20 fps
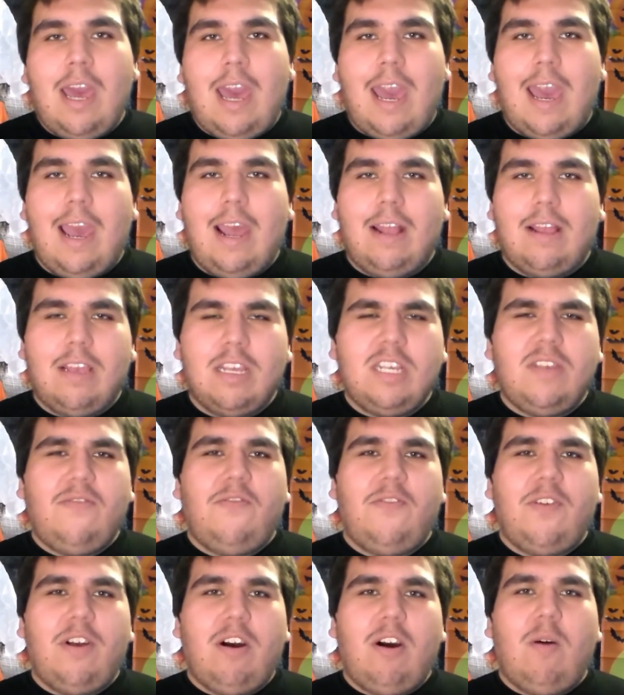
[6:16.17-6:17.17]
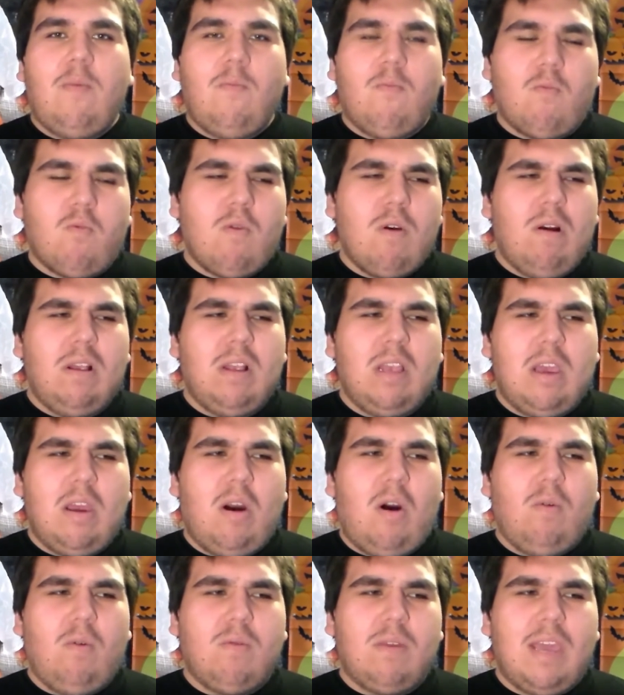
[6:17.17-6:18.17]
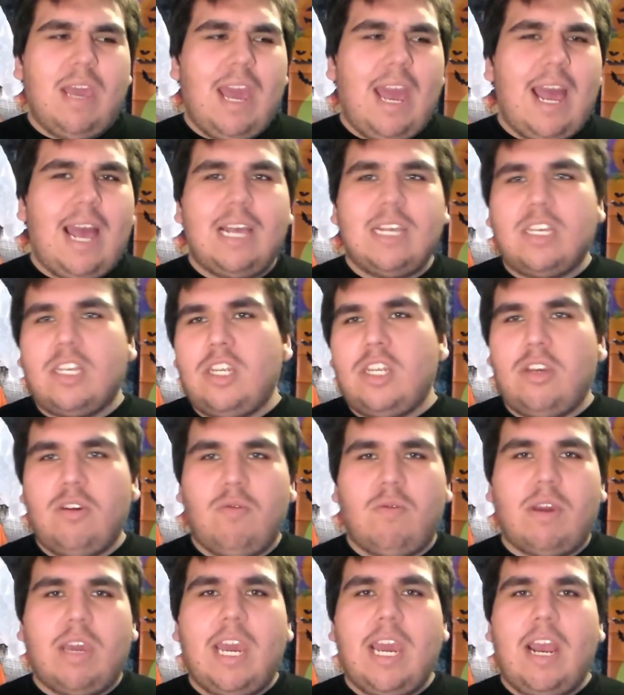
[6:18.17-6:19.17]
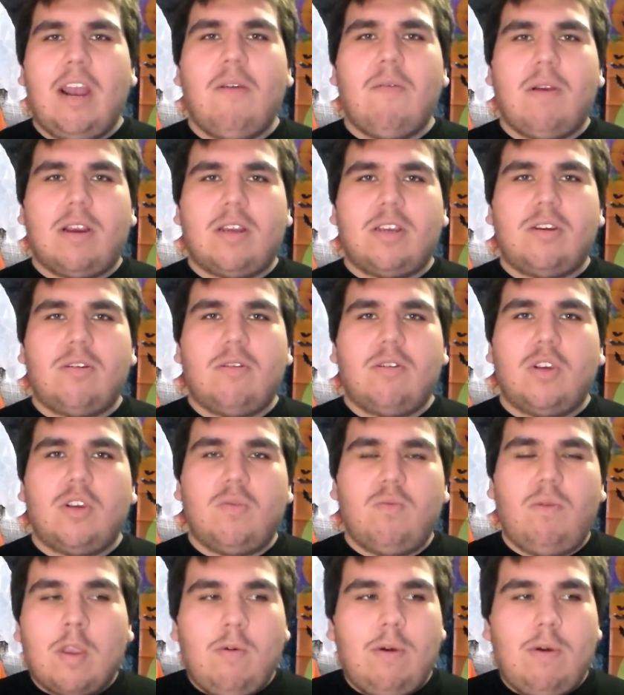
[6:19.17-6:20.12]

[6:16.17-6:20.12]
And this film really only has two characters.